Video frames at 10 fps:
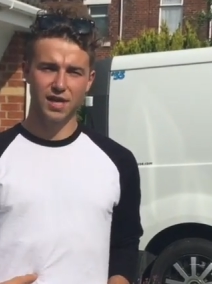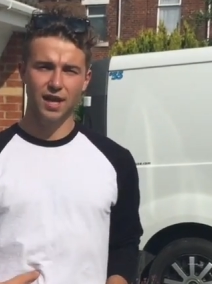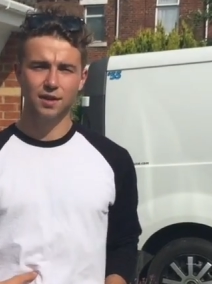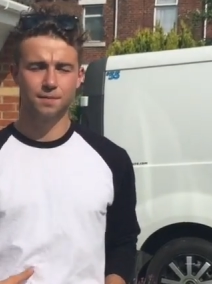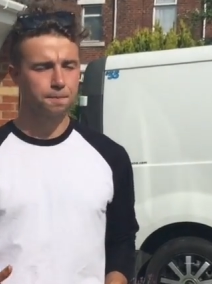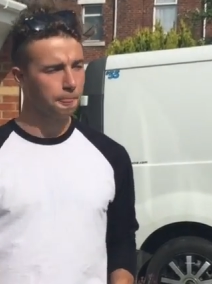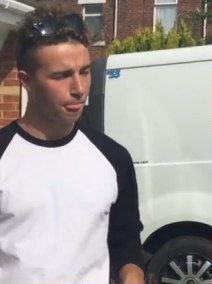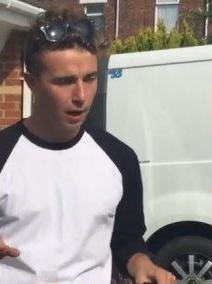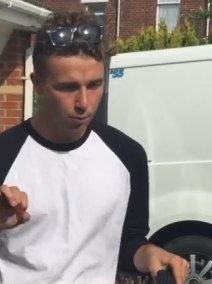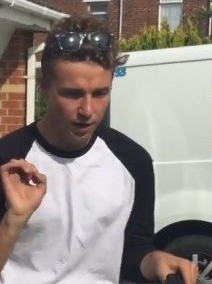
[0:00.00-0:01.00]
here,
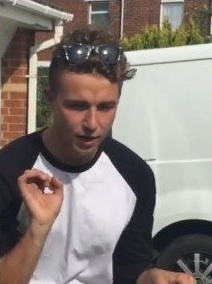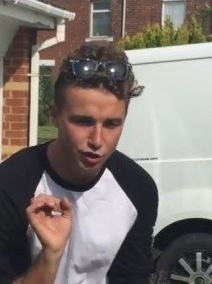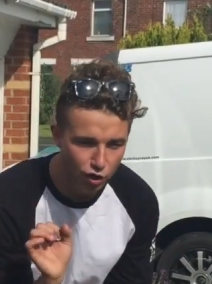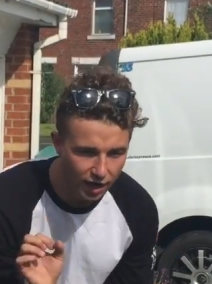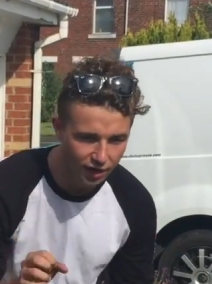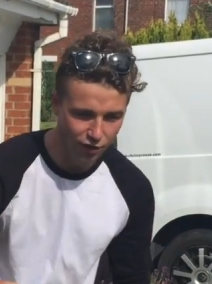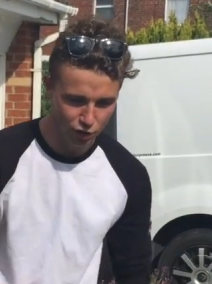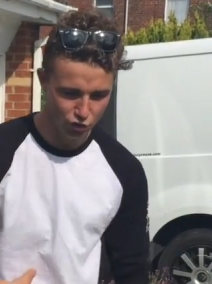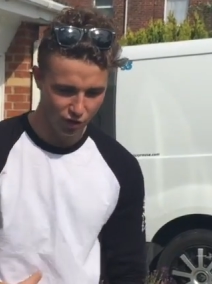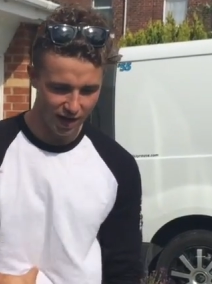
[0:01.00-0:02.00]
and when you tuck in on the
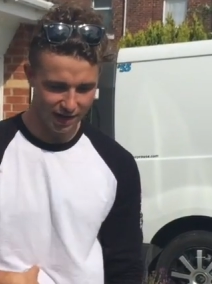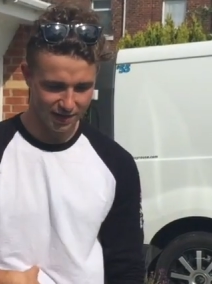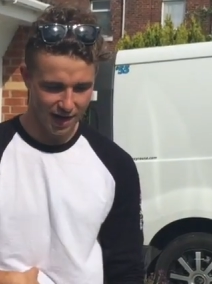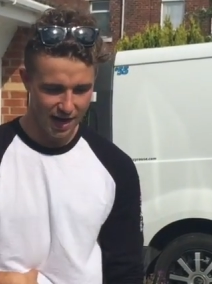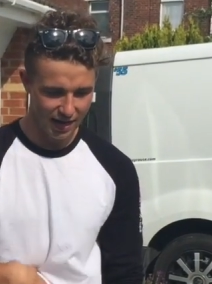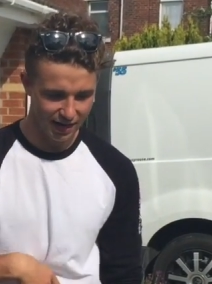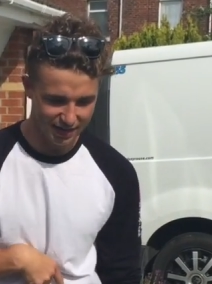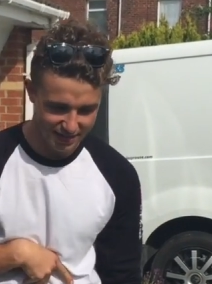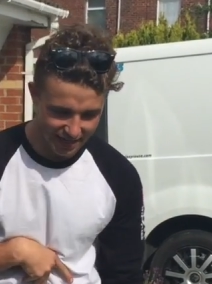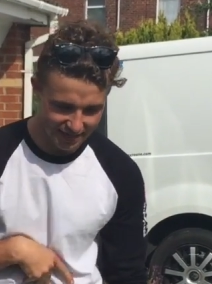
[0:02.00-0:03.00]
straight, it like
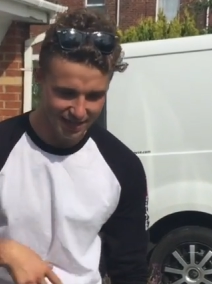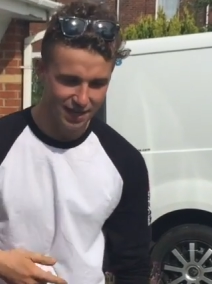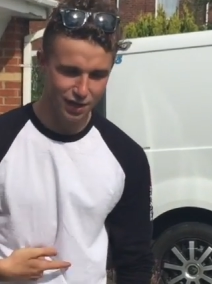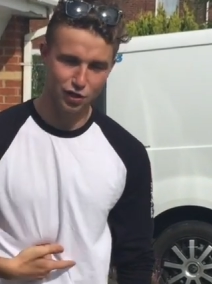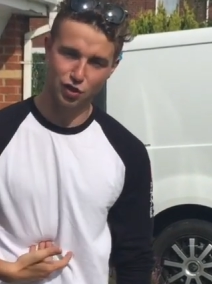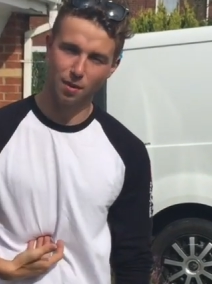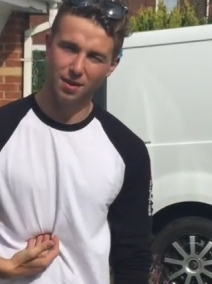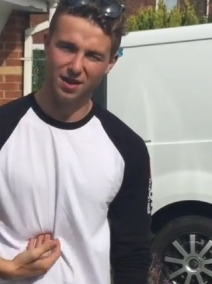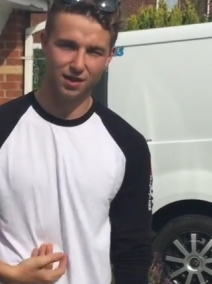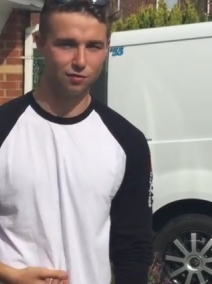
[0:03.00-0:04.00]
digs into your
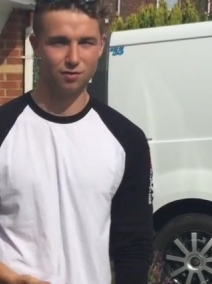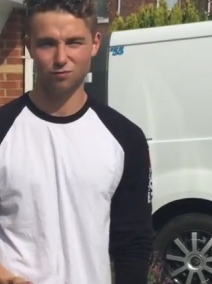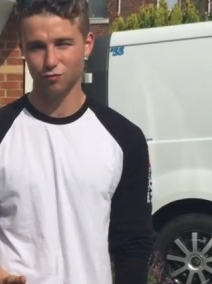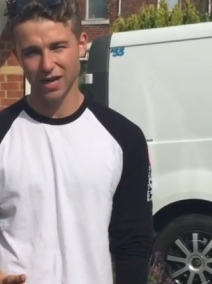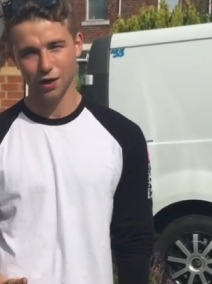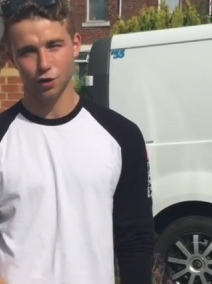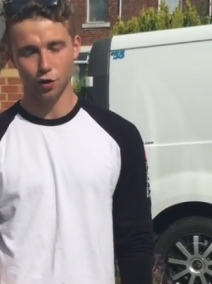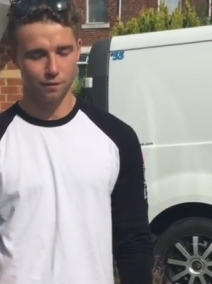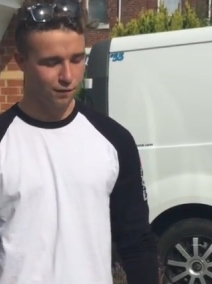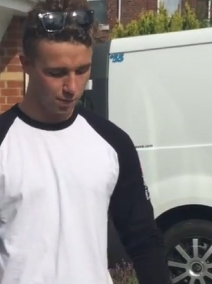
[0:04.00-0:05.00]
stomach and really
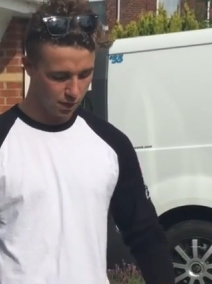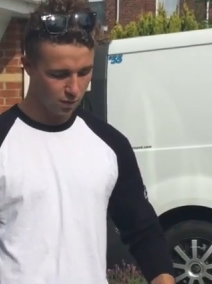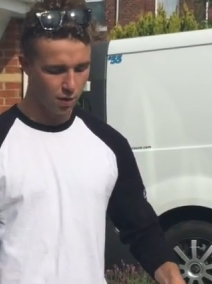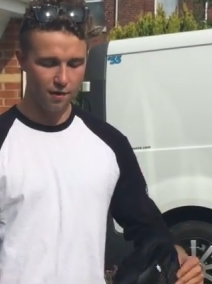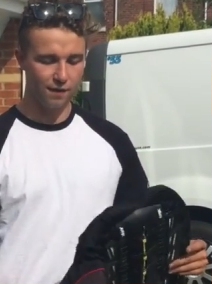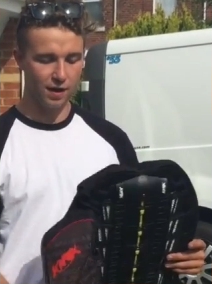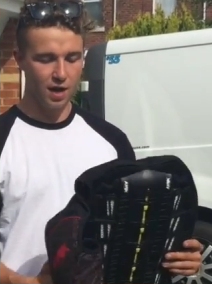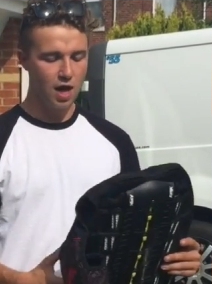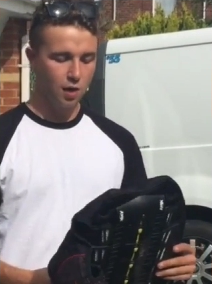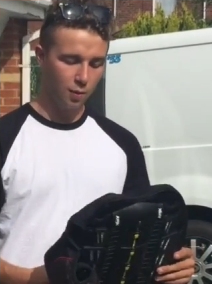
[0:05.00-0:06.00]
uncomfortable and whatever.
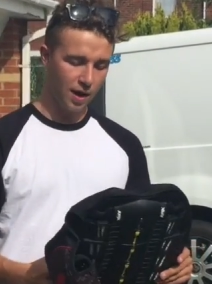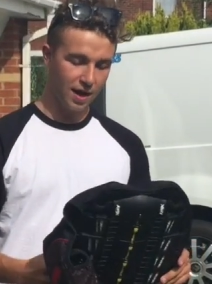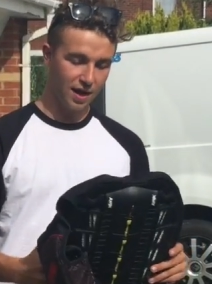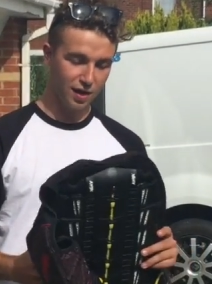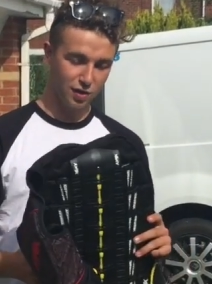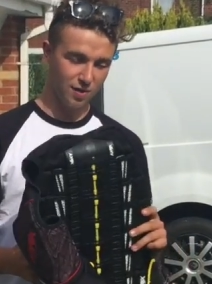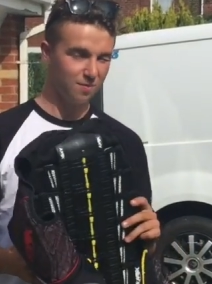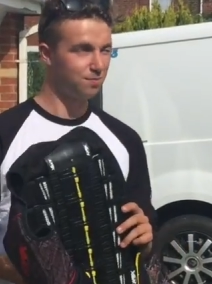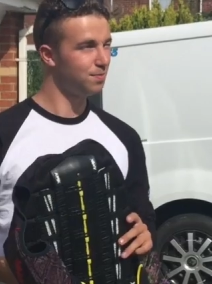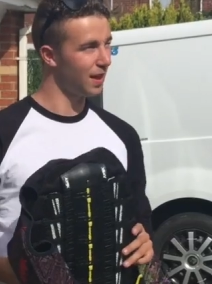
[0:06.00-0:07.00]
Where
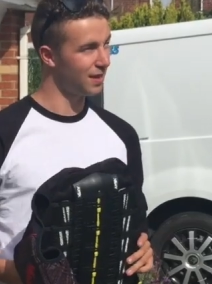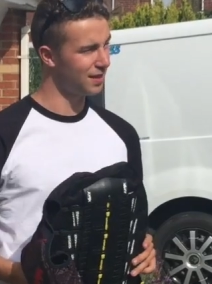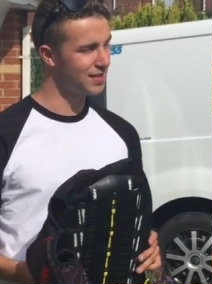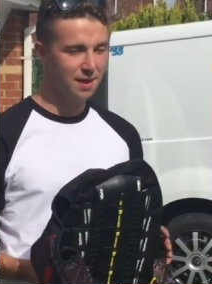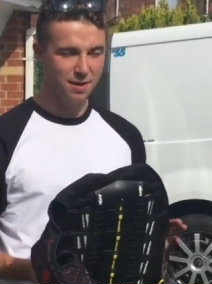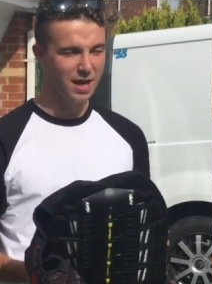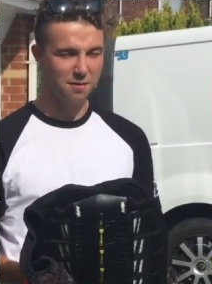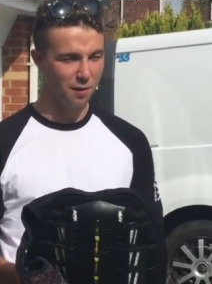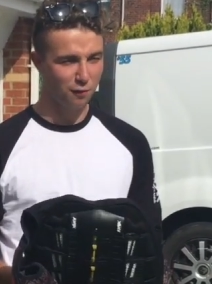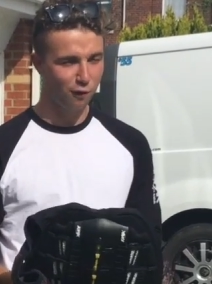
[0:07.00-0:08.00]
I think same again
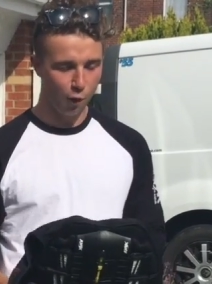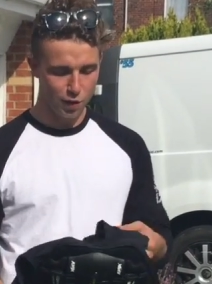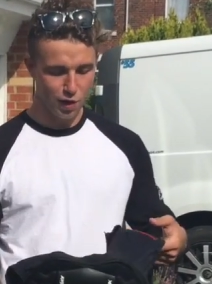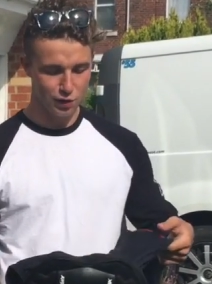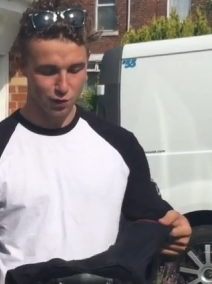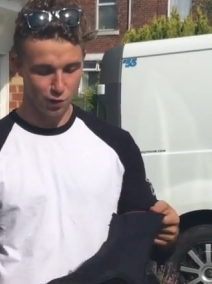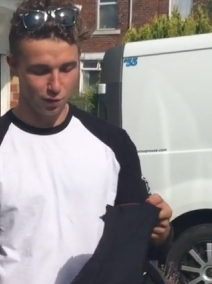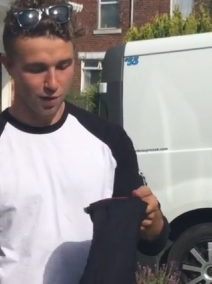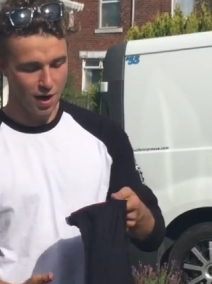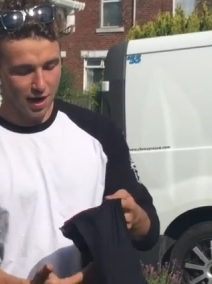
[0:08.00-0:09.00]
about 4 years
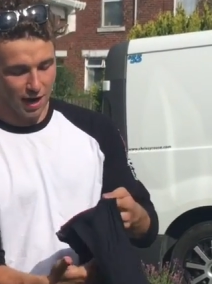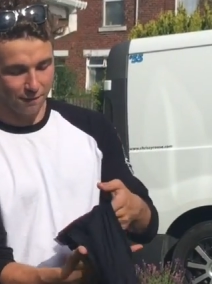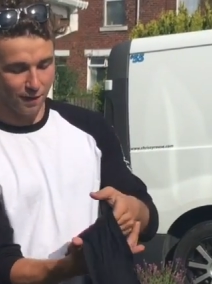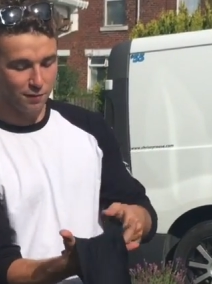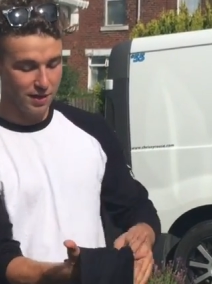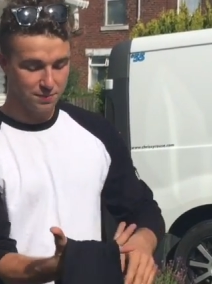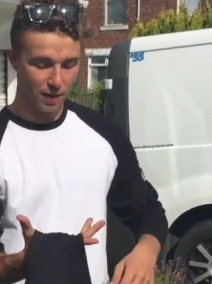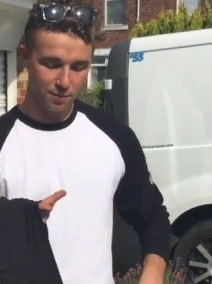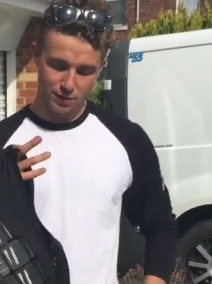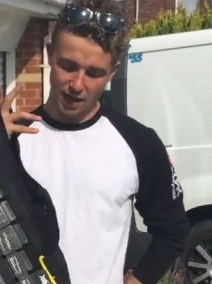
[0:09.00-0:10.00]
ago, I found this
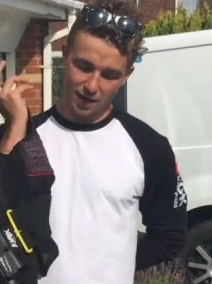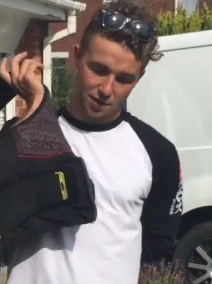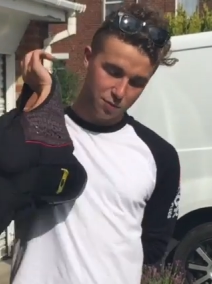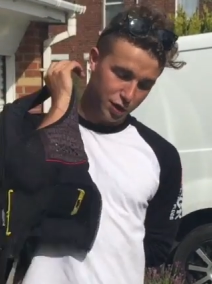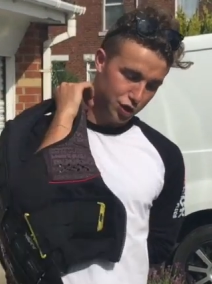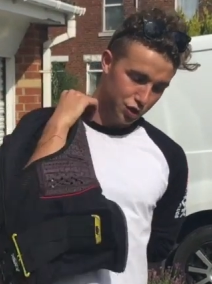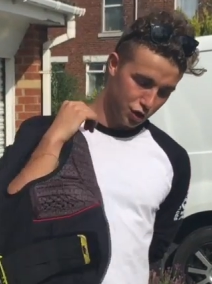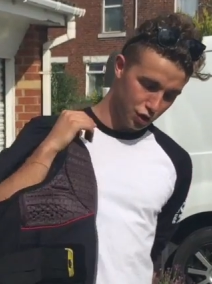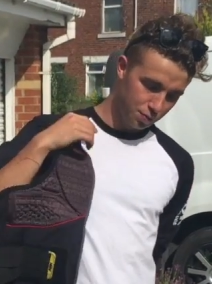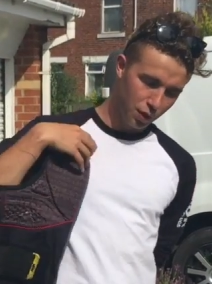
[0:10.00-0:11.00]
back protector which
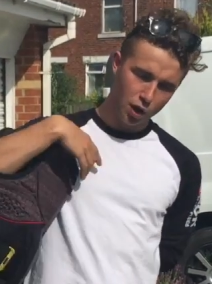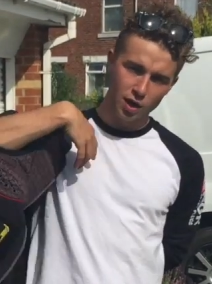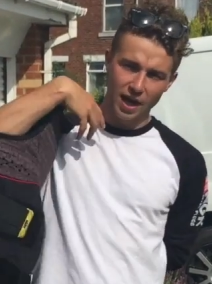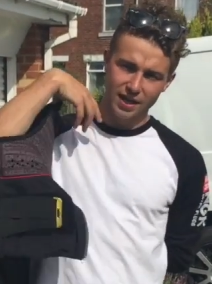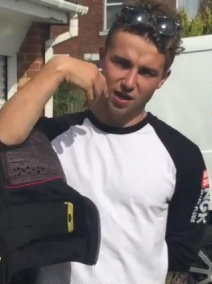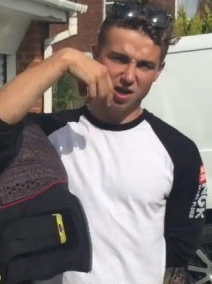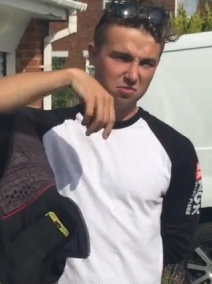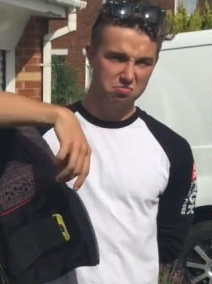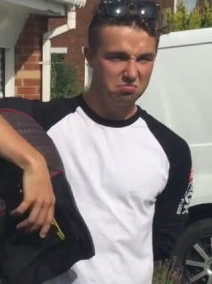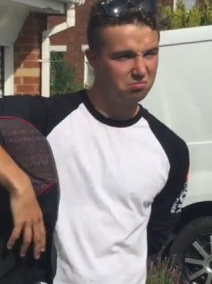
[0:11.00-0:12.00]
you just put on like
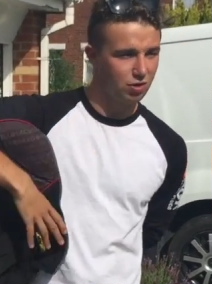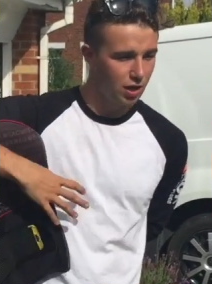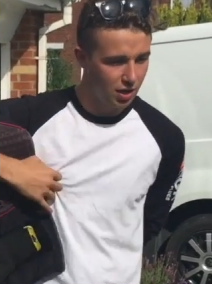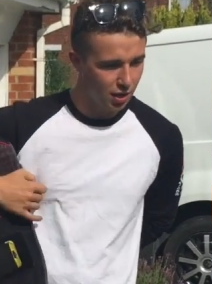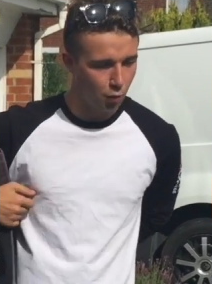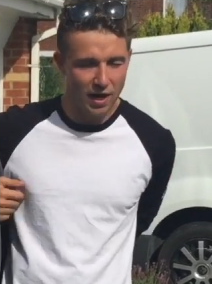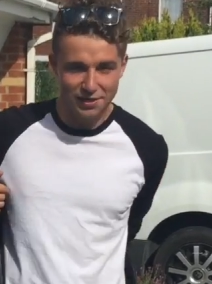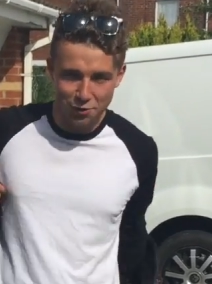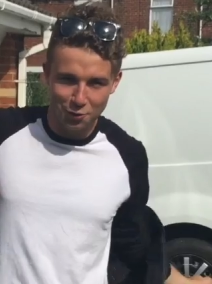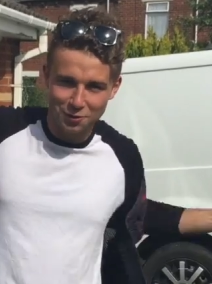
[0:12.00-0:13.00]
a
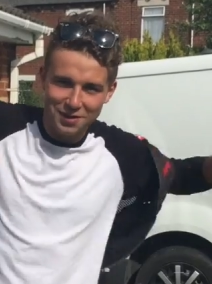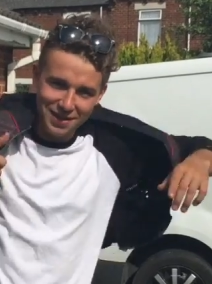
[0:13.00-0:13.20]
waistcoat,